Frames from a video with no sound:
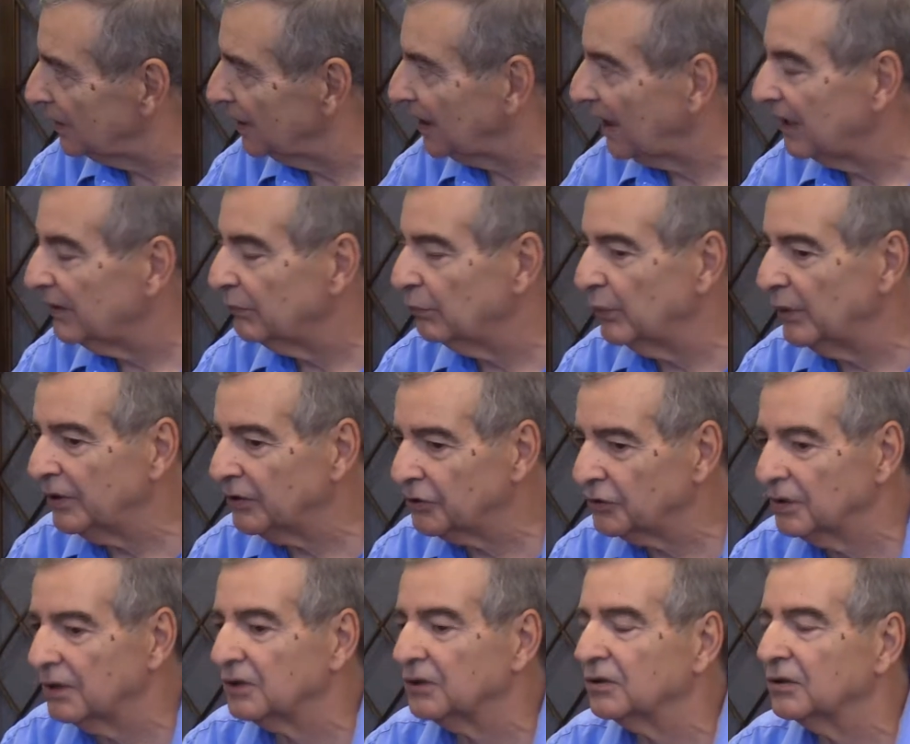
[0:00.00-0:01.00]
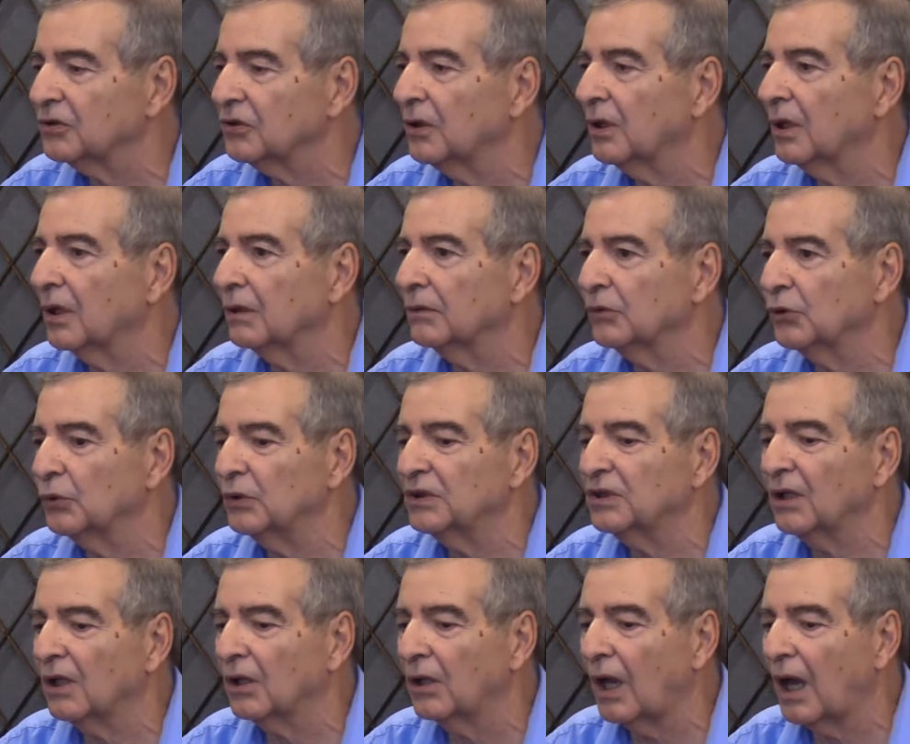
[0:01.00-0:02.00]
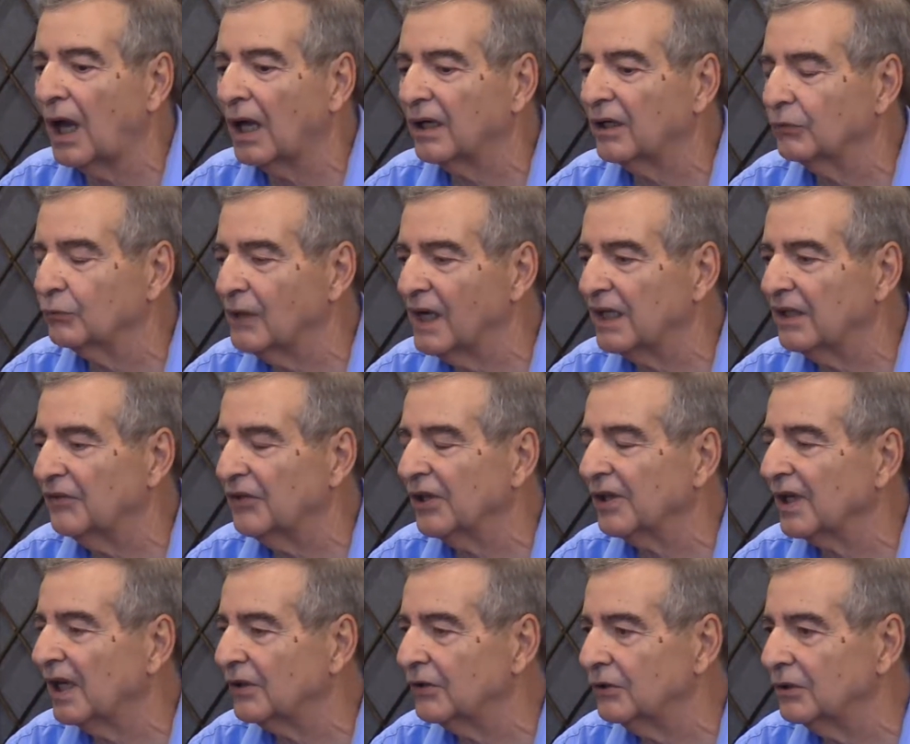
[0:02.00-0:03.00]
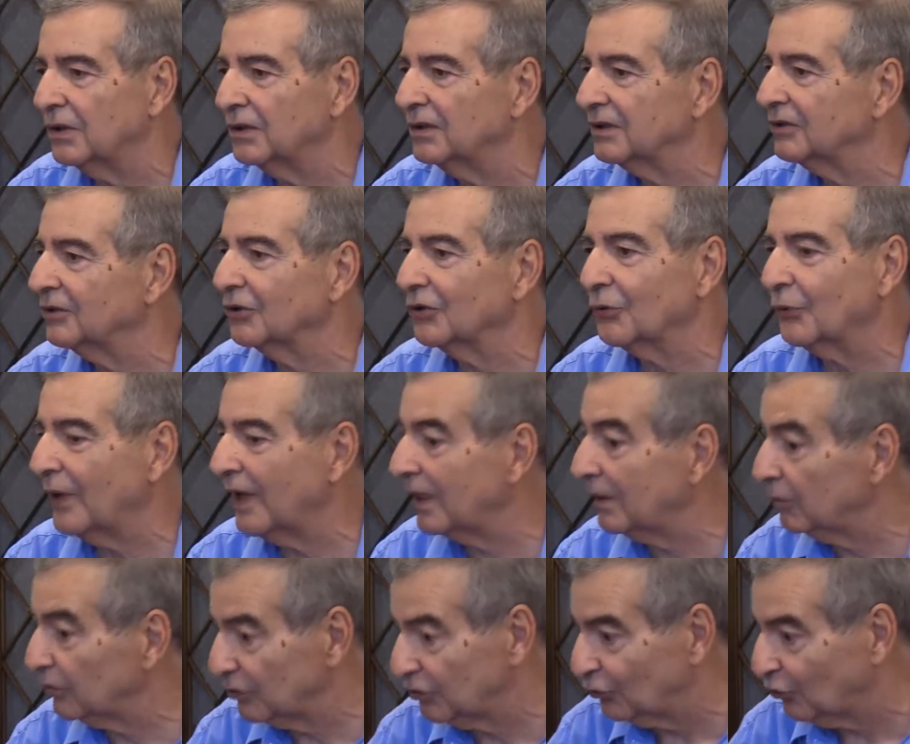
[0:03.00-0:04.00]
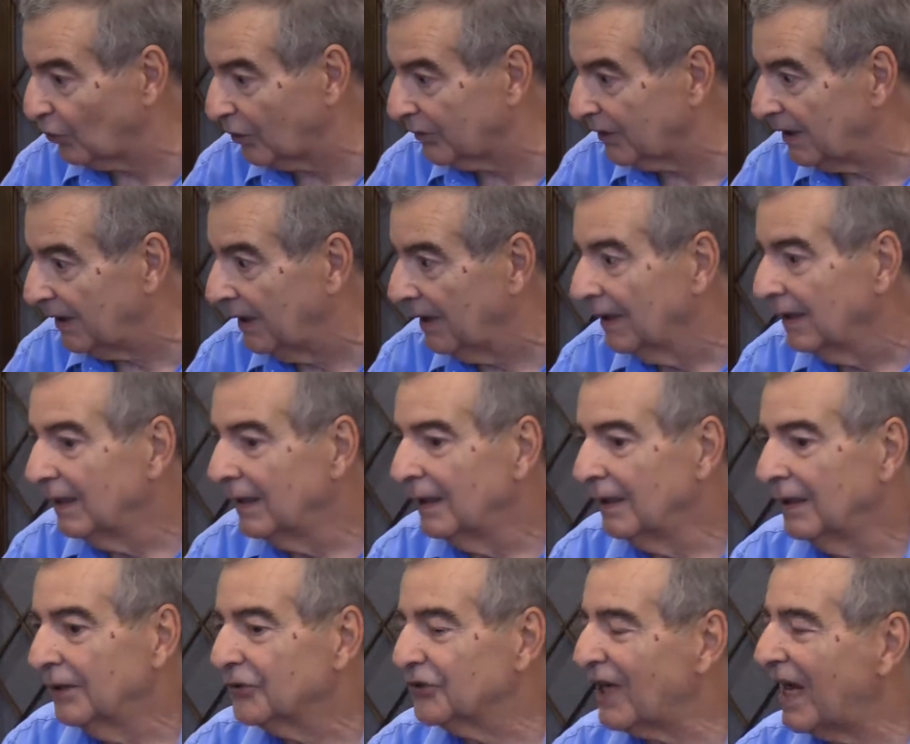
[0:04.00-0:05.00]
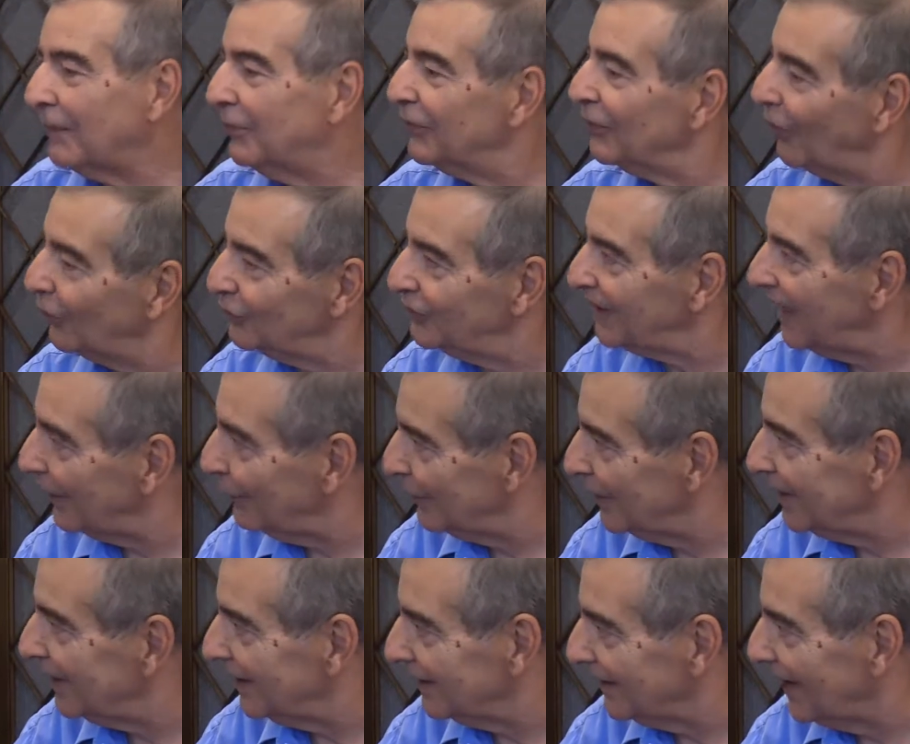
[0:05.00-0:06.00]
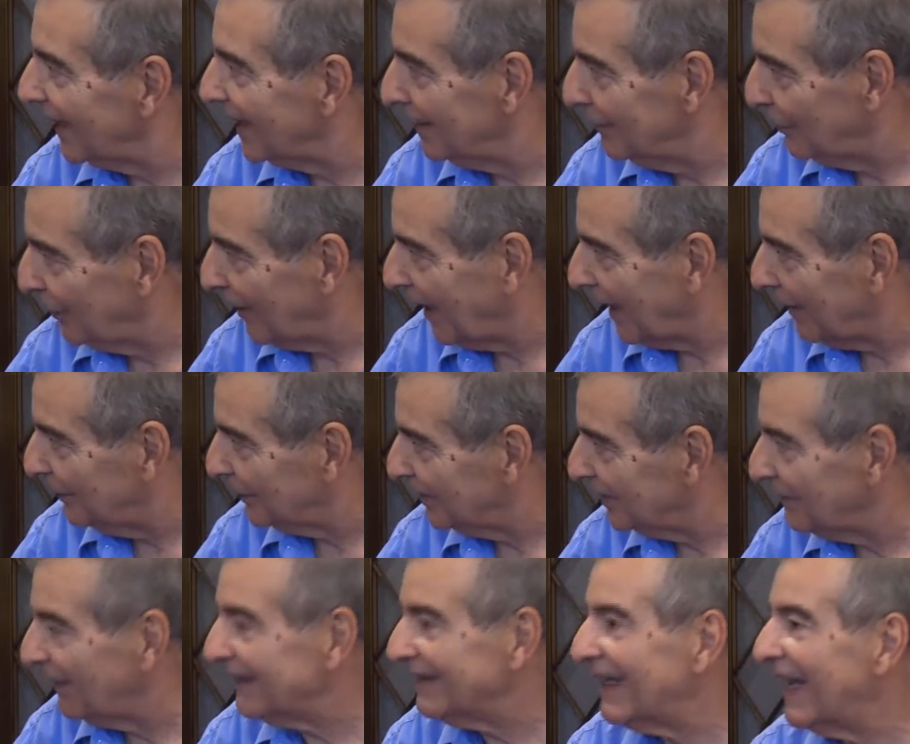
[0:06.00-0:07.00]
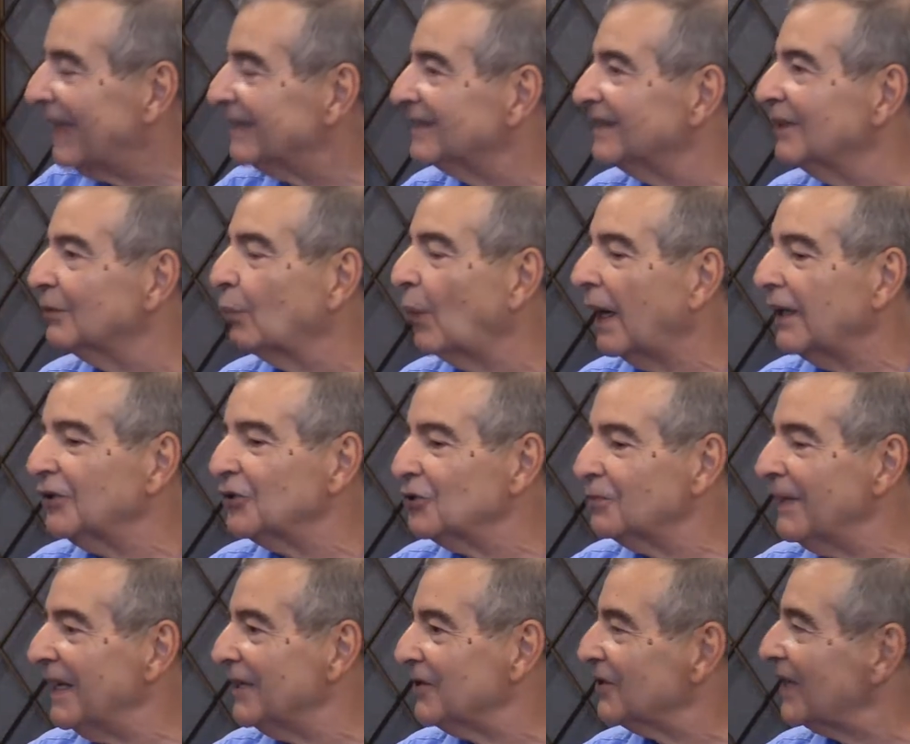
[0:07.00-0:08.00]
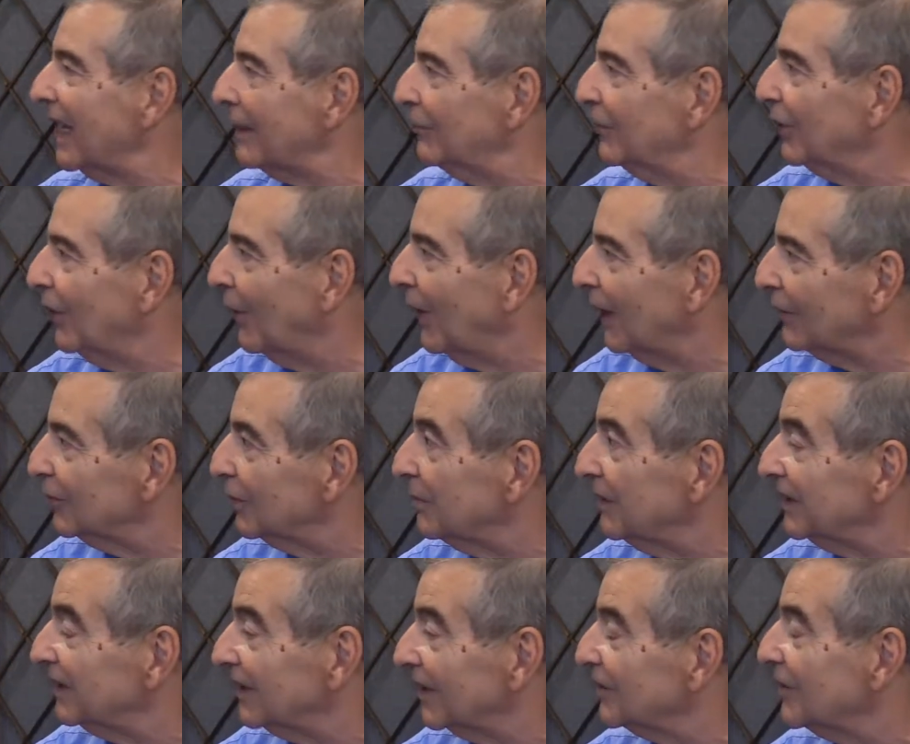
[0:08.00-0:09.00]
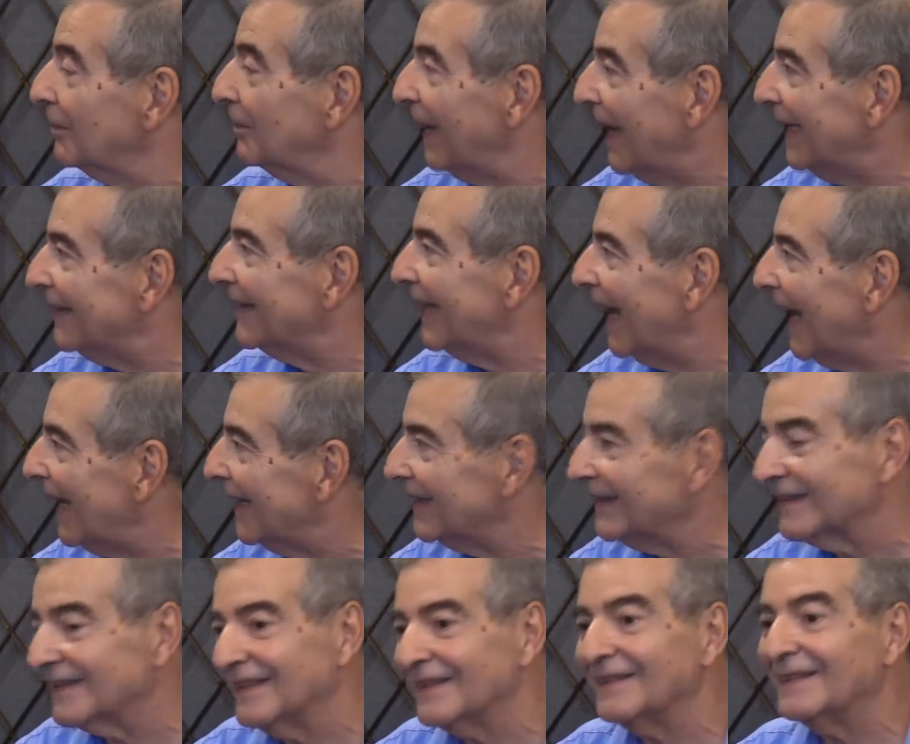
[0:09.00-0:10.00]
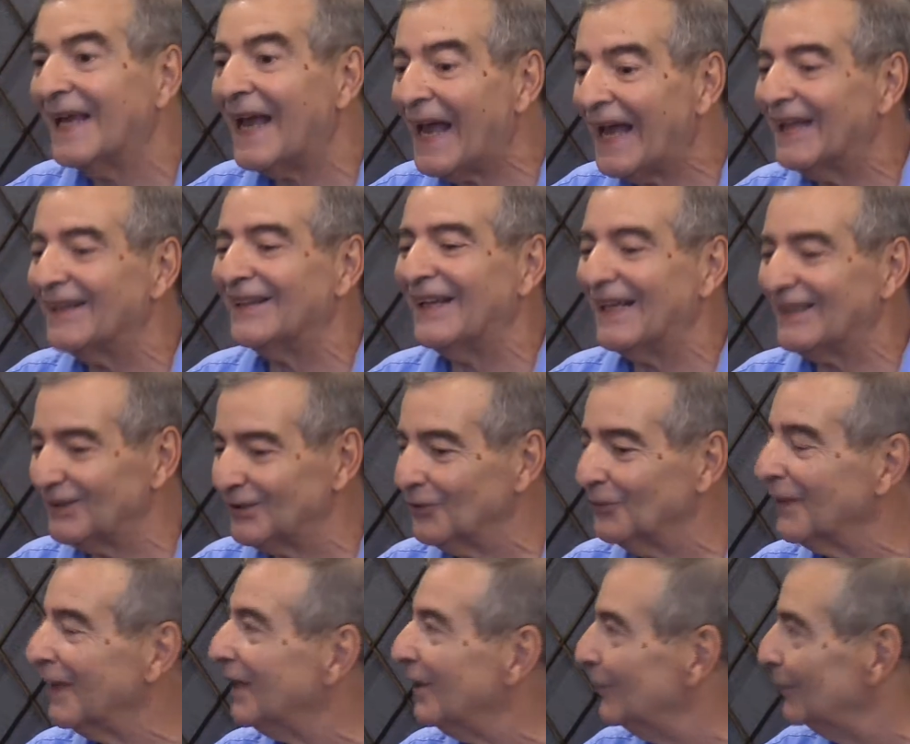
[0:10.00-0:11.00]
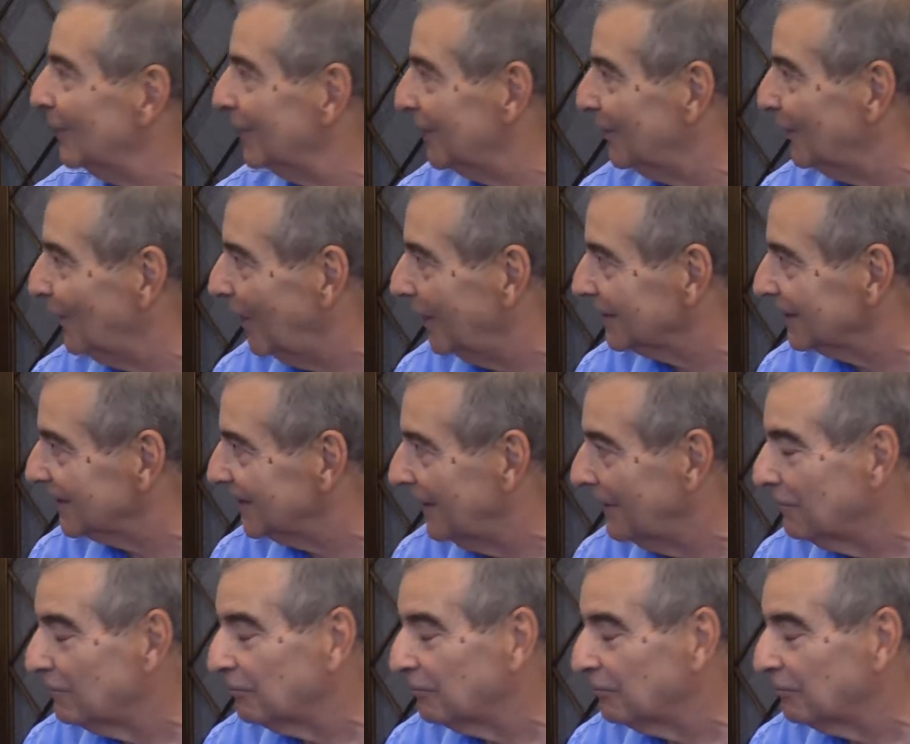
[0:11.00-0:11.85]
And I researched Lewis and Clark and read everything I could. It's an incredible story. Charbonneau's not really a likable character. My dad said, "Why did you make Charbonneau out to be such a bad guy?" And I said, "Dad, that's the way he really was."